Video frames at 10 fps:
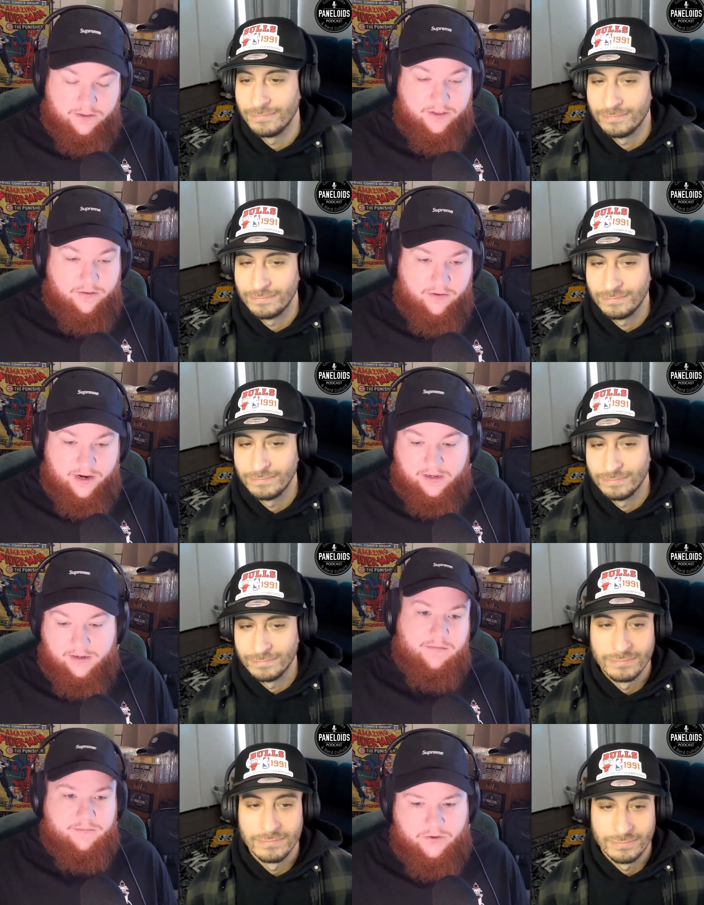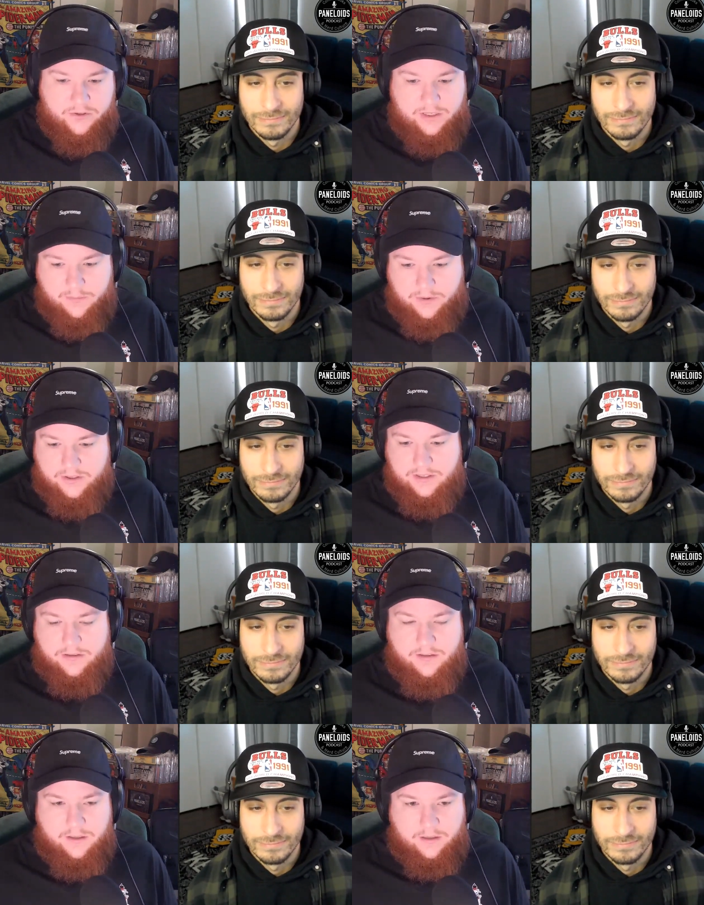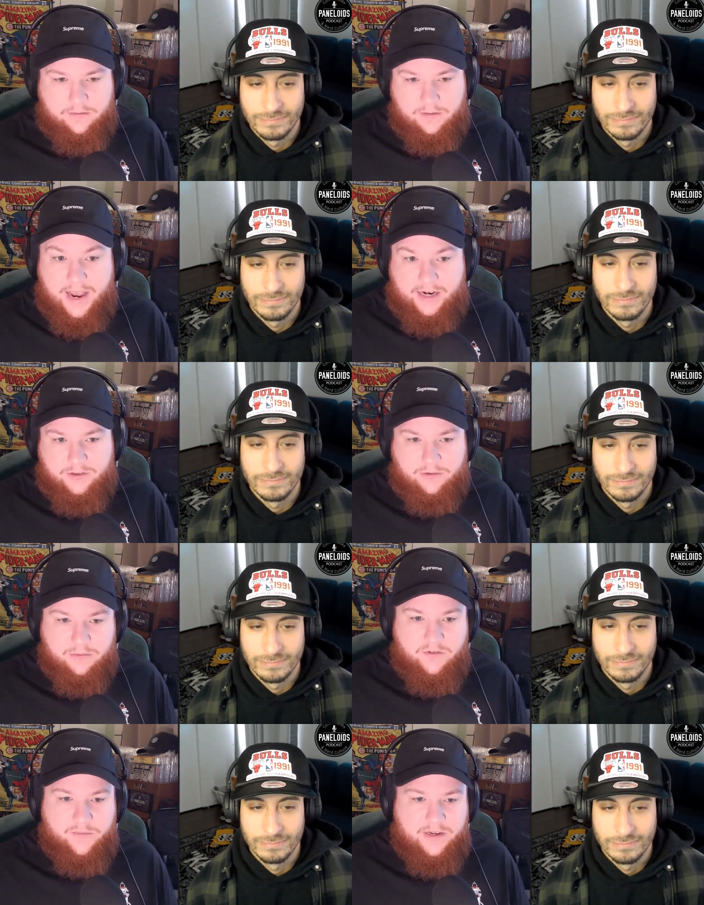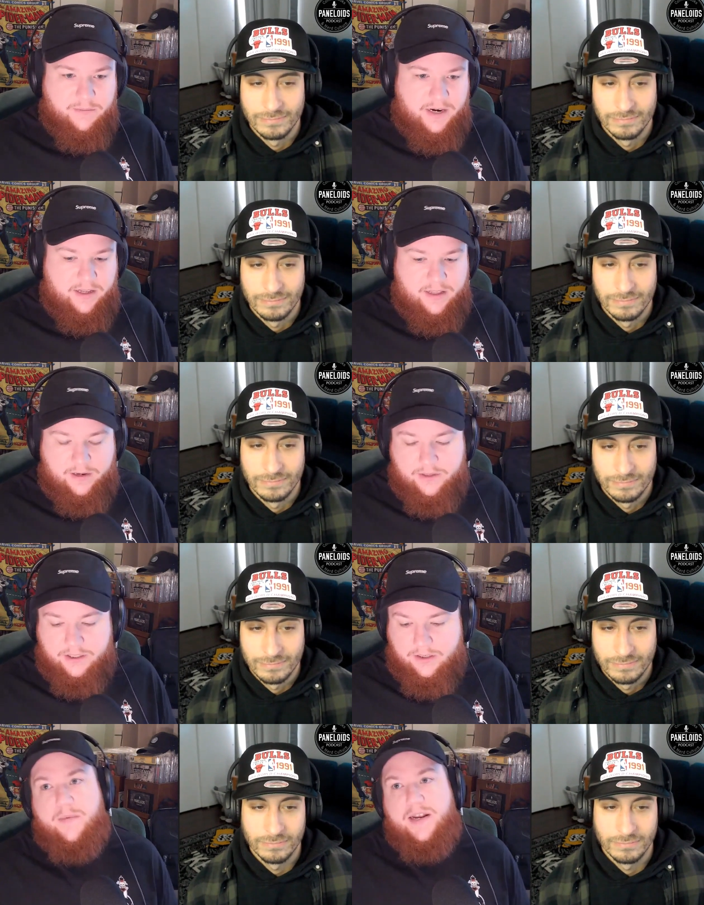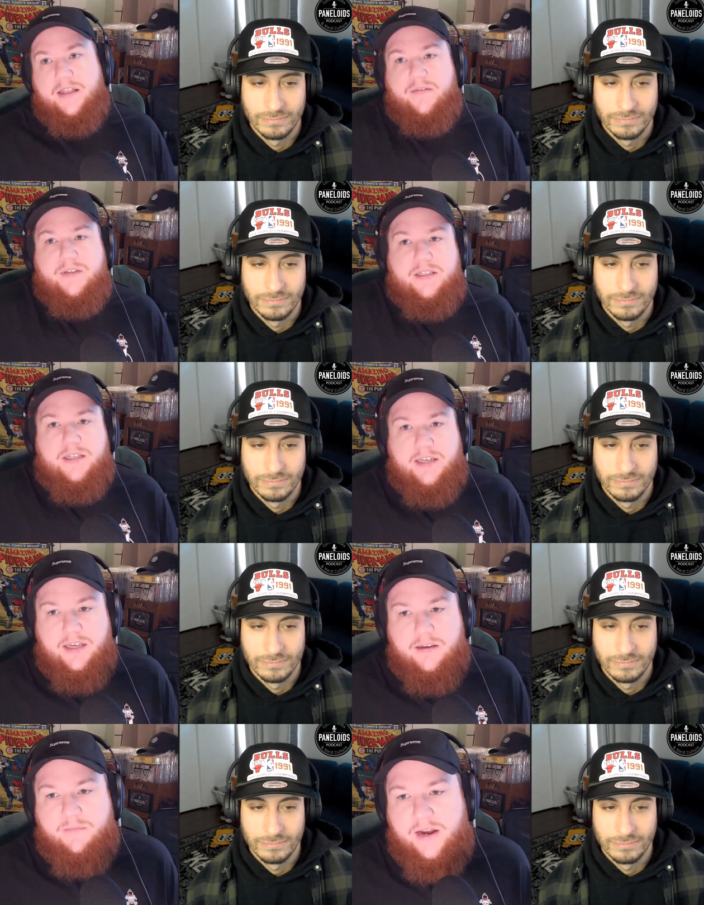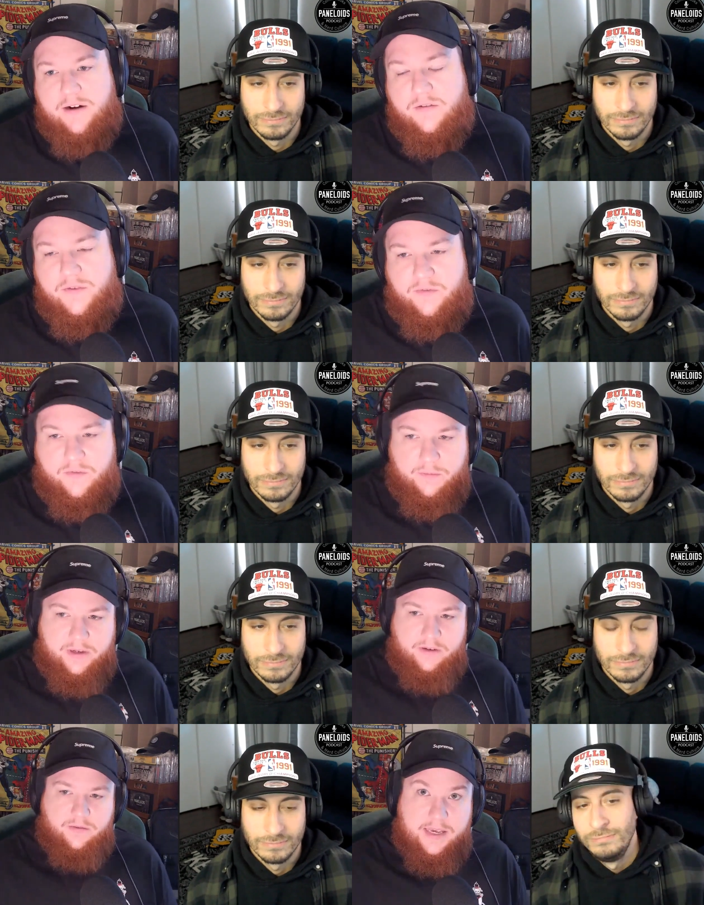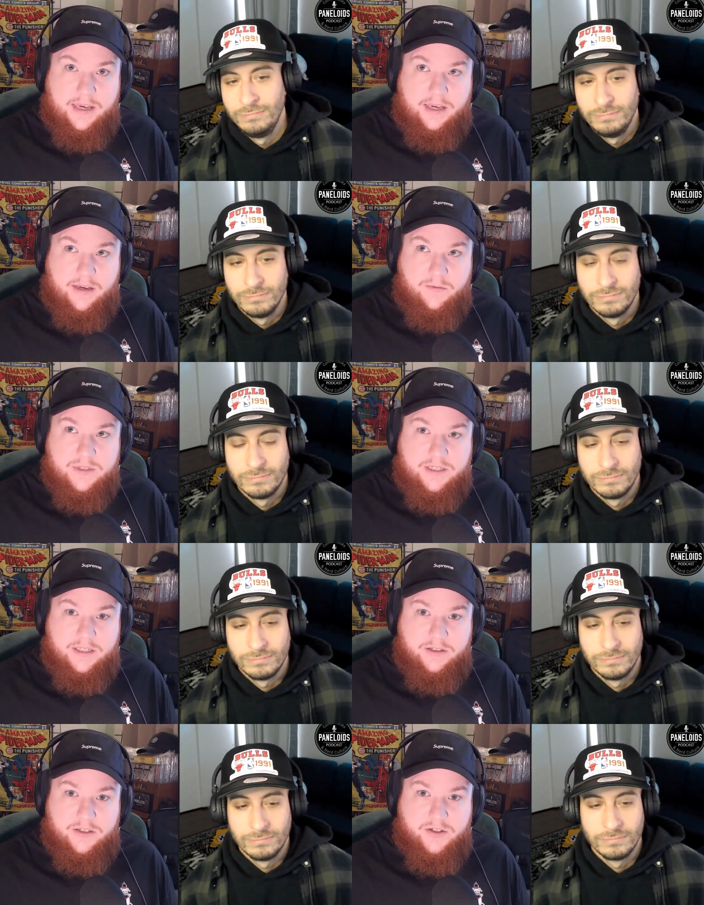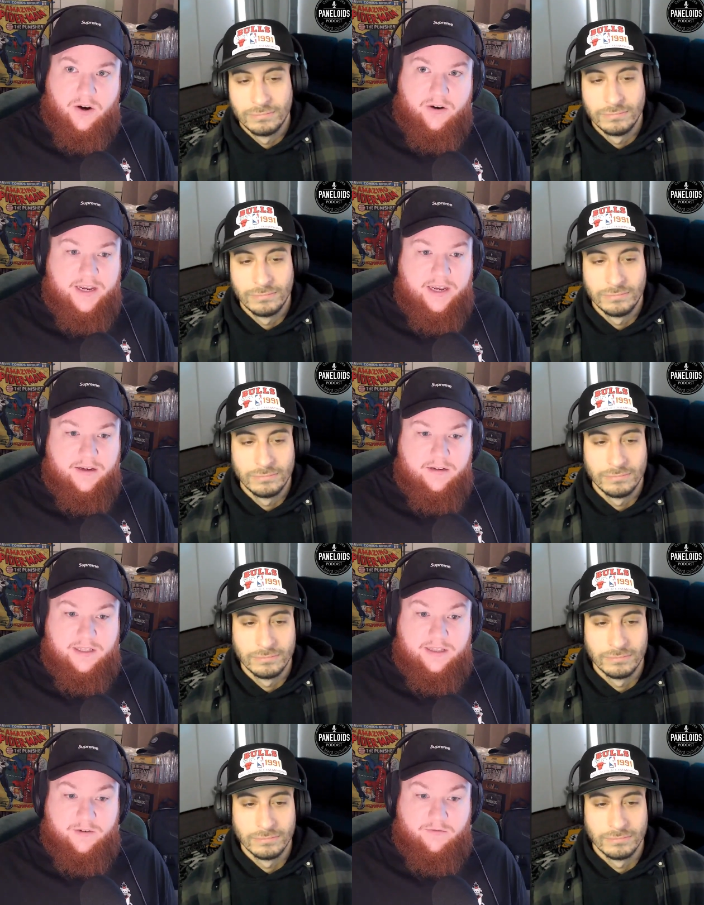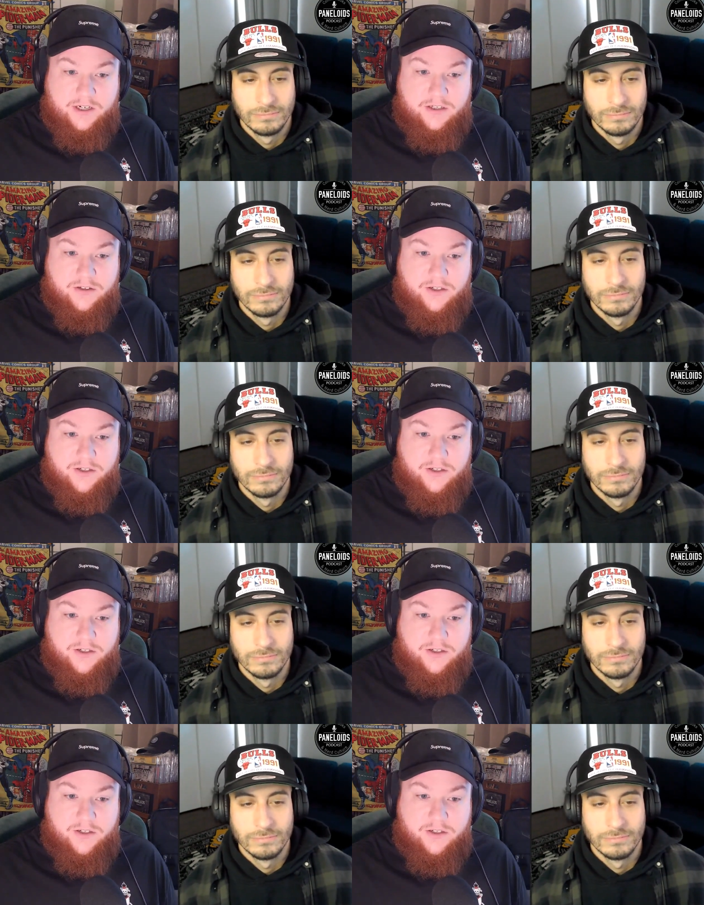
Speaker 1: are so great. They're using the person's, you know, actual movement and body language. I mean, I'd love to see him. I don't know if you're familiar. He was in Stargate, like the original